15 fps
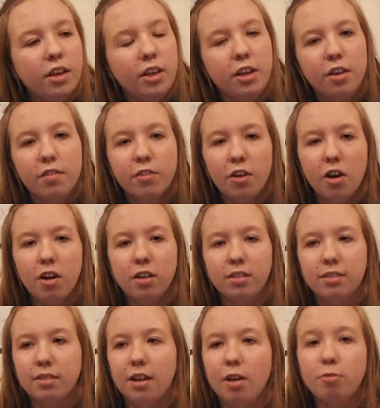You've got
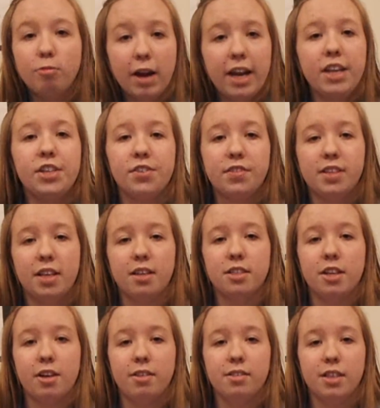a range of skin
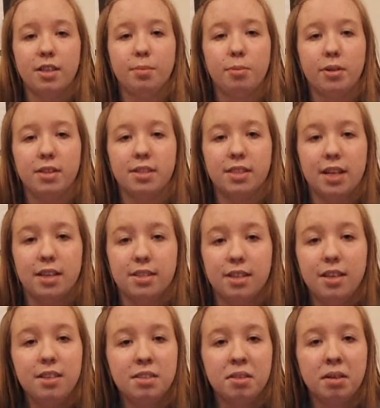tones in the
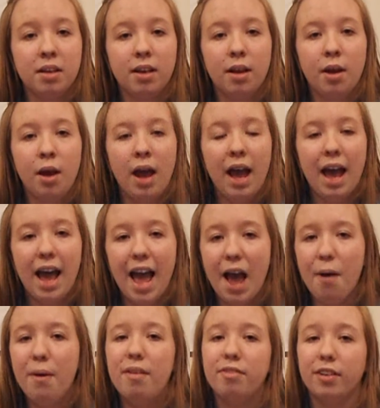princesses.
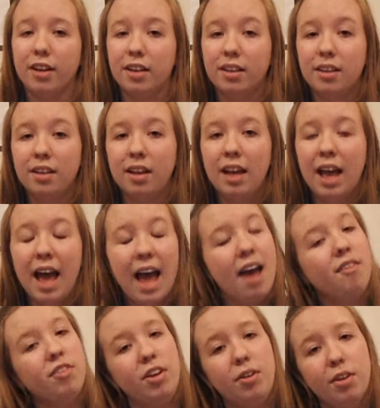However,
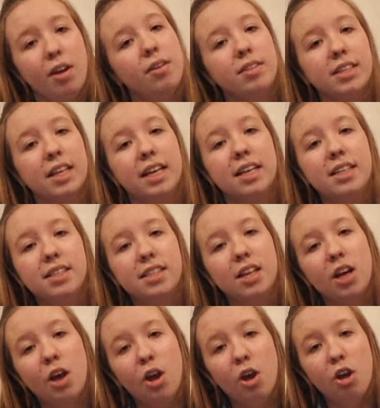have you noticed
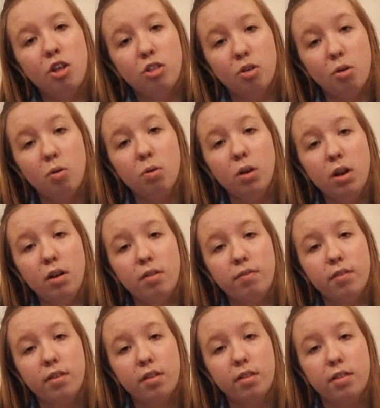that all of
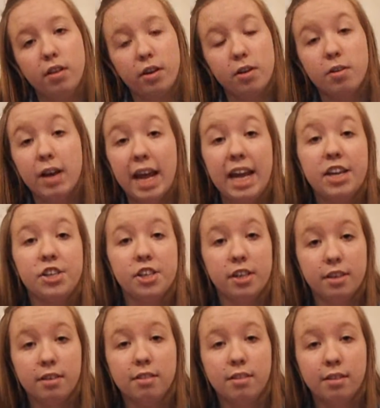the
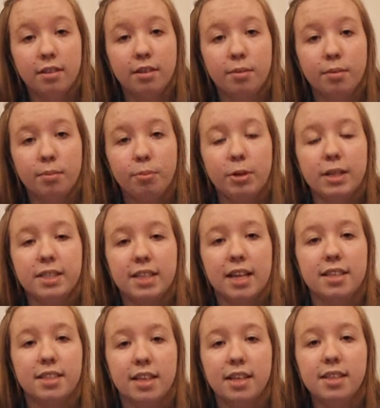Caucasian
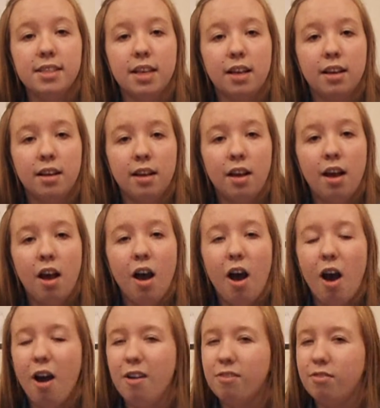princesses
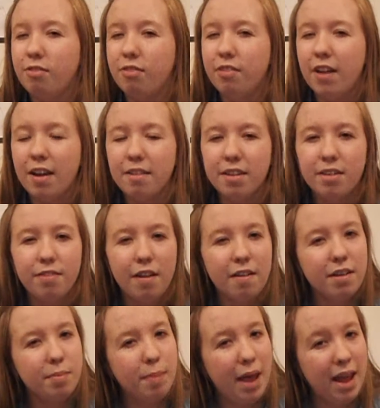are very,
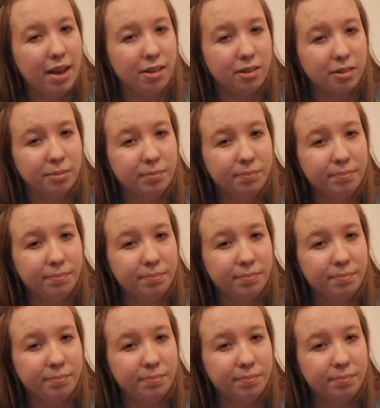very pale?